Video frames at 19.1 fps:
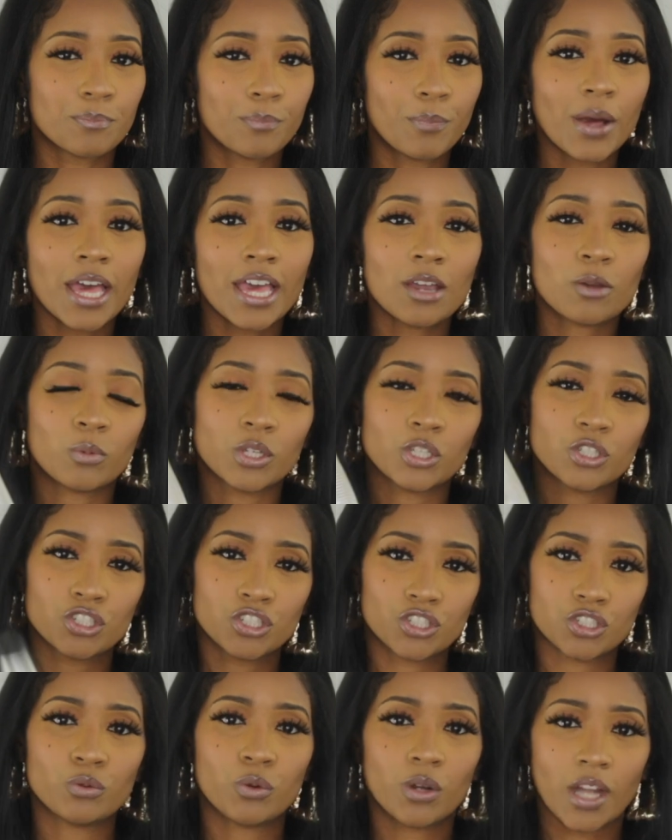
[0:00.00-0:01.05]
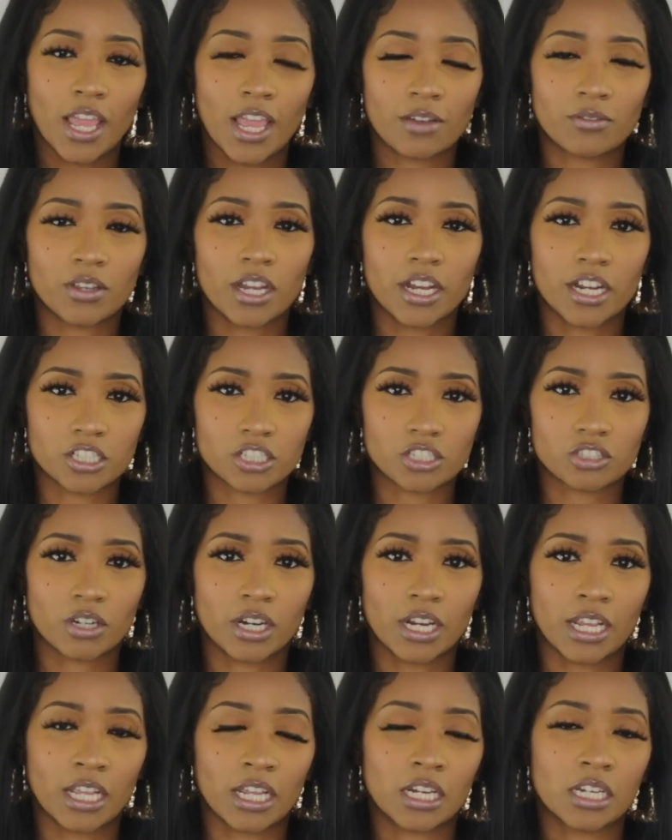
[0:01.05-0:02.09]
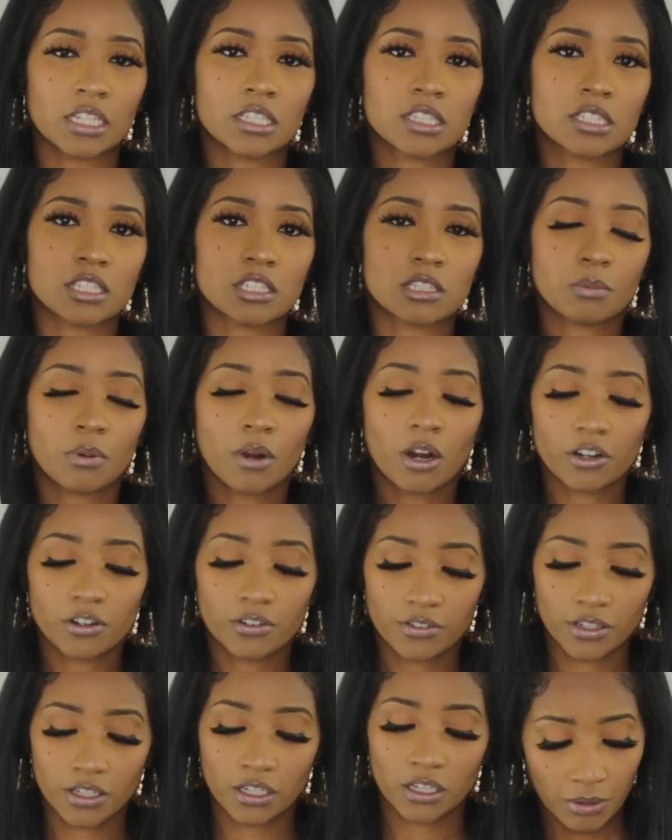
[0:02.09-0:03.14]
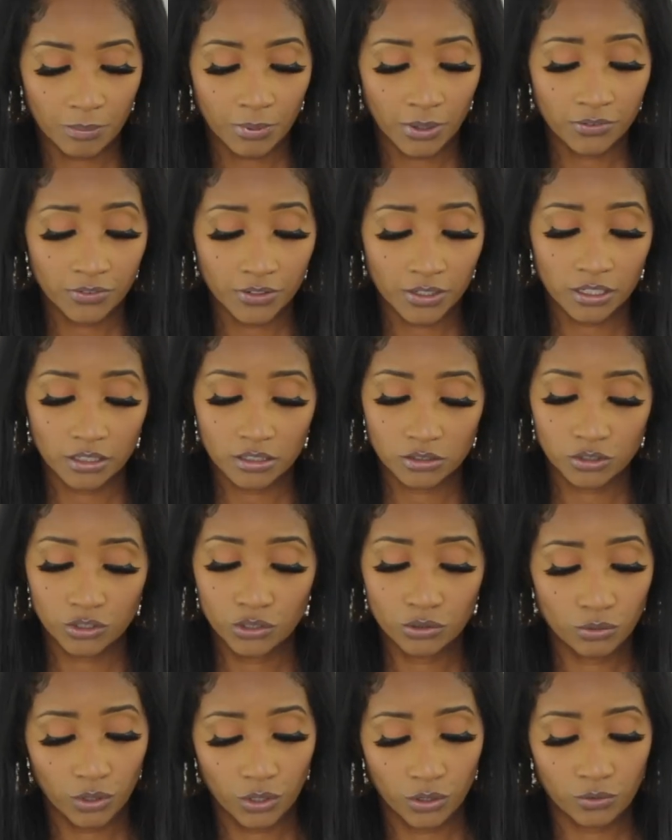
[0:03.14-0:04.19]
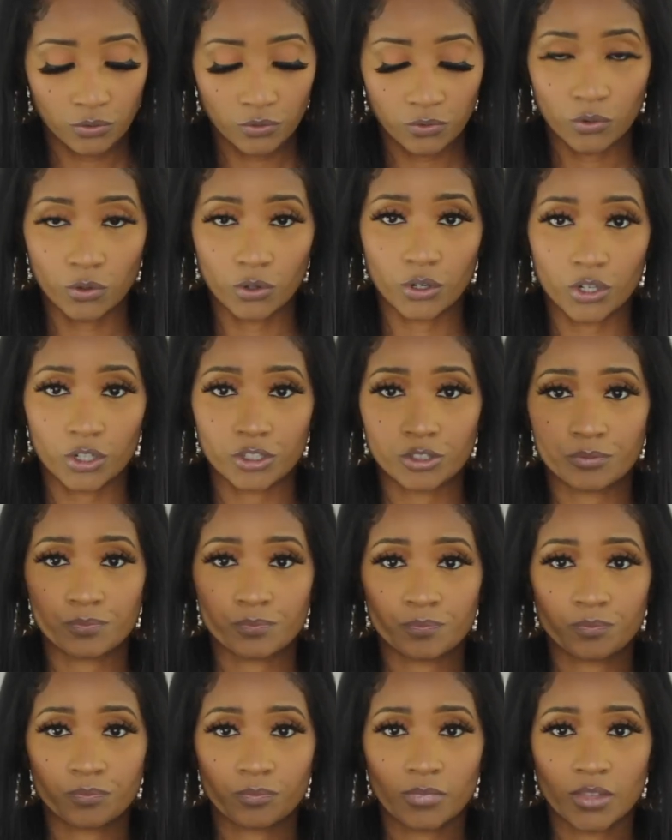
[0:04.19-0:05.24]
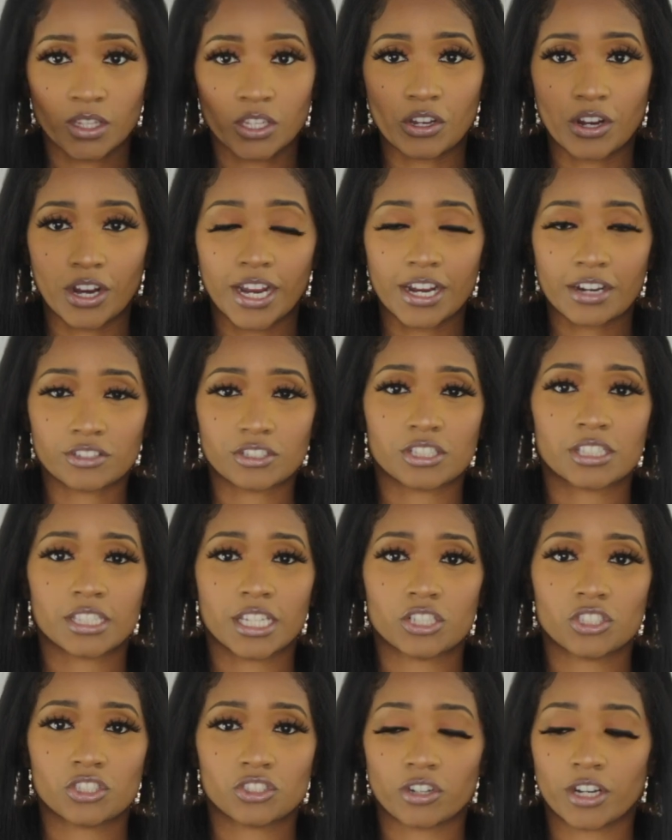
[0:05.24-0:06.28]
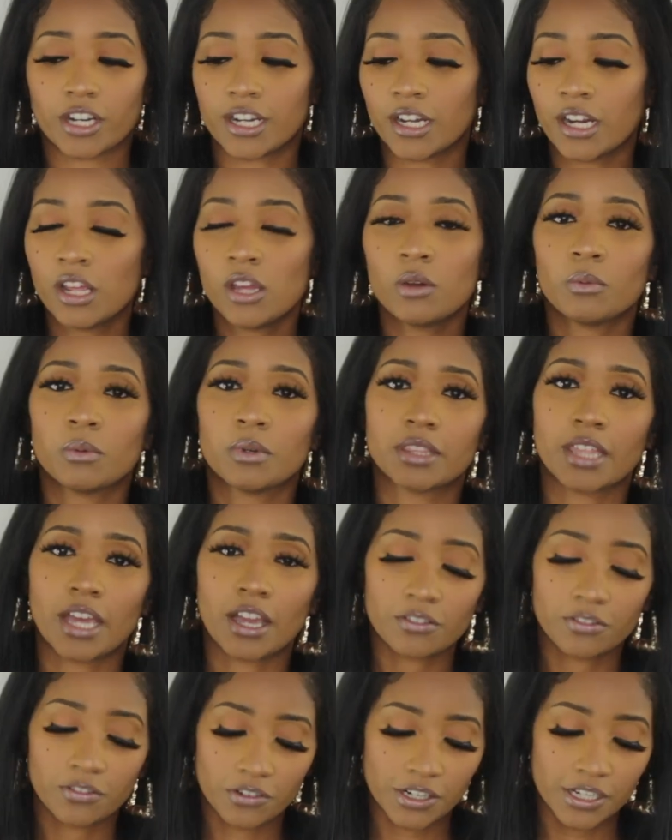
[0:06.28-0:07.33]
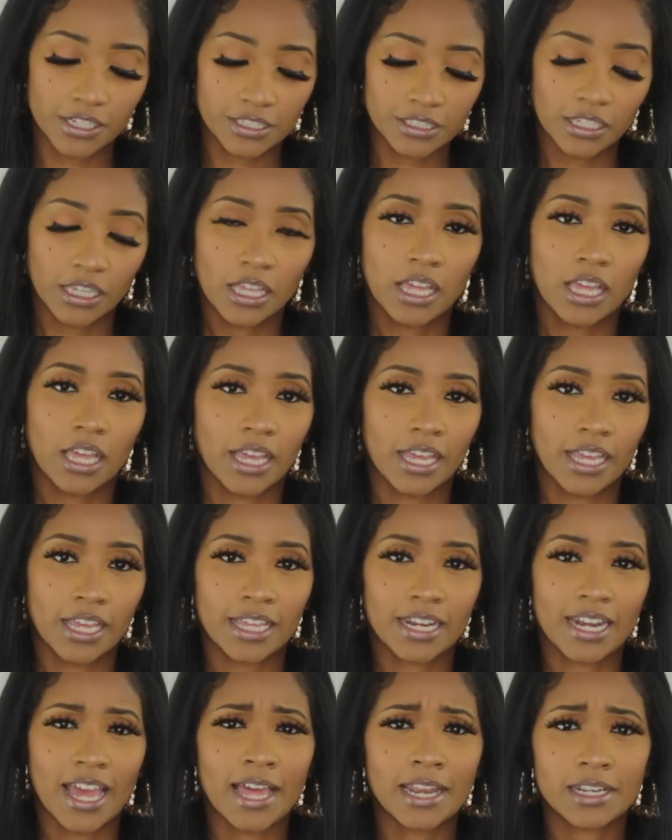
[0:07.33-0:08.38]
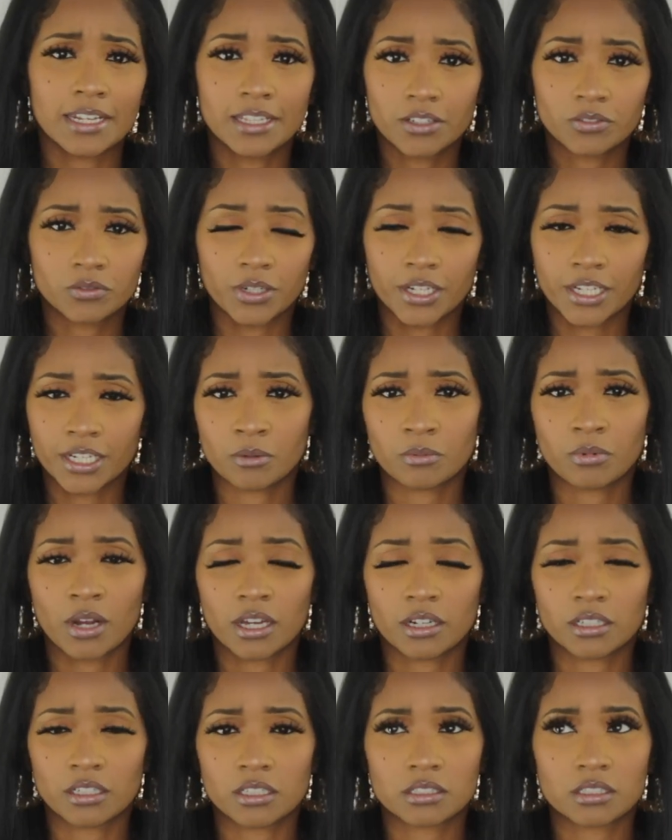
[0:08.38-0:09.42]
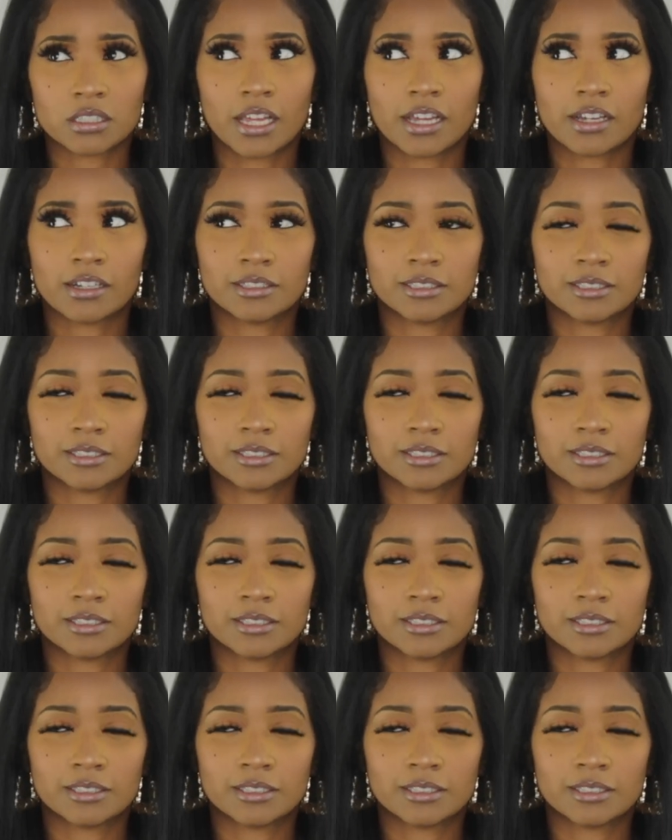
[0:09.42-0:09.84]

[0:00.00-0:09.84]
but when you do want to have your hair straightened, this is perfect—a perfect duo for your hair to stay straight without frizz. And I love Redken products. I